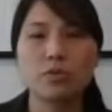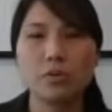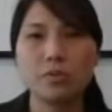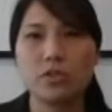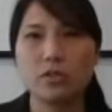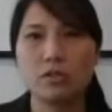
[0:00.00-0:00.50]

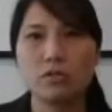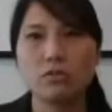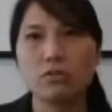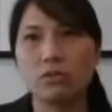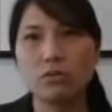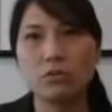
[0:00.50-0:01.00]
subscriptions
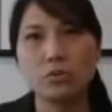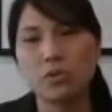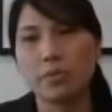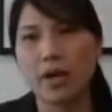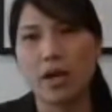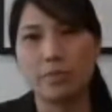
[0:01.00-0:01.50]
to
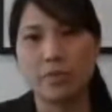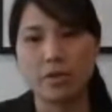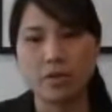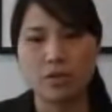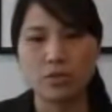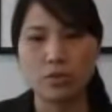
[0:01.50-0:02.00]

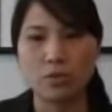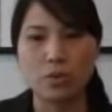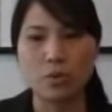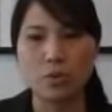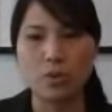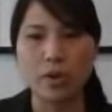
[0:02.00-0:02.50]
newspapers
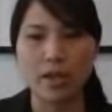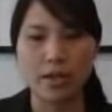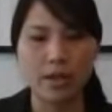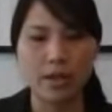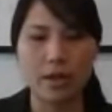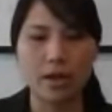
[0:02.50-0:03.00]
or
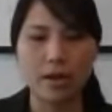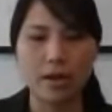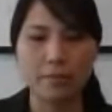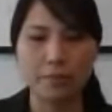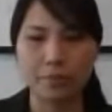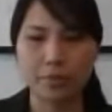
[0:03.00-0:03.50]
any
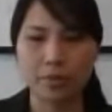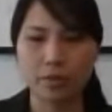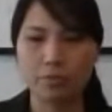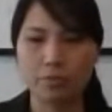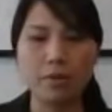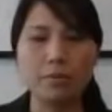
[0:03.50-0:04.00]

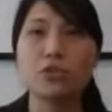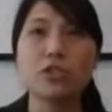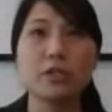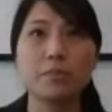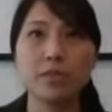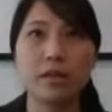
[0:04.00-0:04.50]

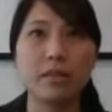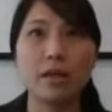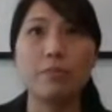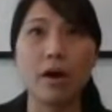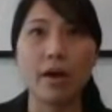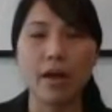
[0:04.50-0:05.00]
memberships that
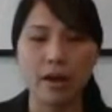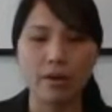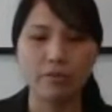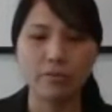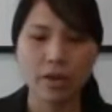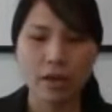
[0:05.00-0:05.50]
they might
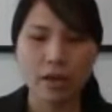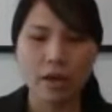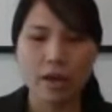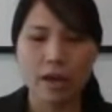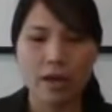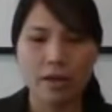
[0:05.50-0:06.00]
have.
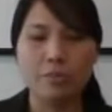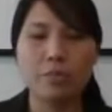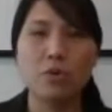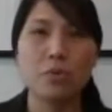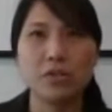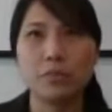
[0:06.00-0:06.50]

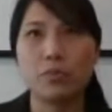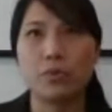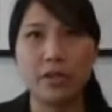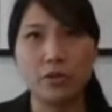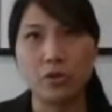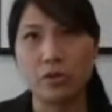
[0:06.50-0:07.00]
And most
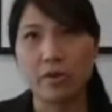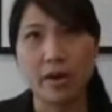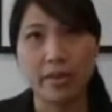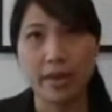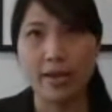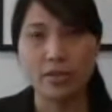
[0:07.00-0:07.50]
importantly,
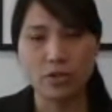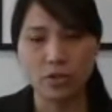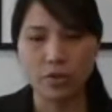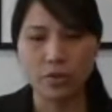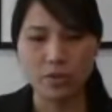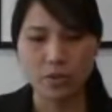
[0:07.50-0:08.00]
notify the
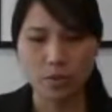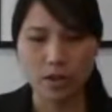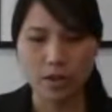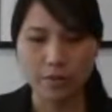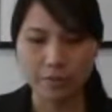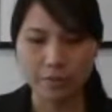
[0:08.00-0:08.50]
ATO as
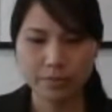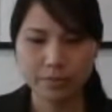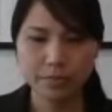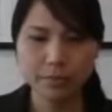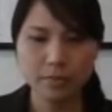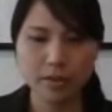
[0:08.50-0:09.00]
well.
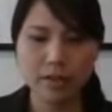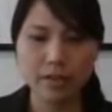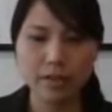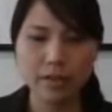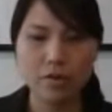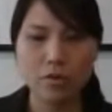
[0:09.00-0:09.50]

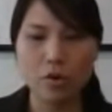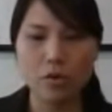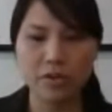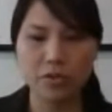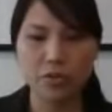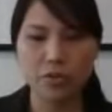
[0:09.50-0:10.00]
So their
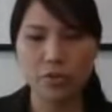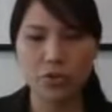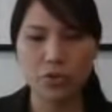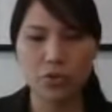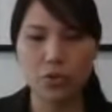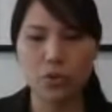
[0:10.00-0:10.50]
role is
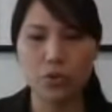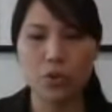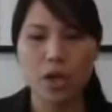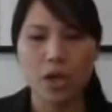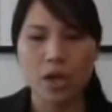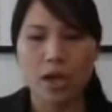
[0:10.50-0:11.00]
also
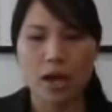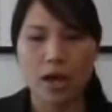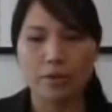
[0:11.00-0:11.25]
to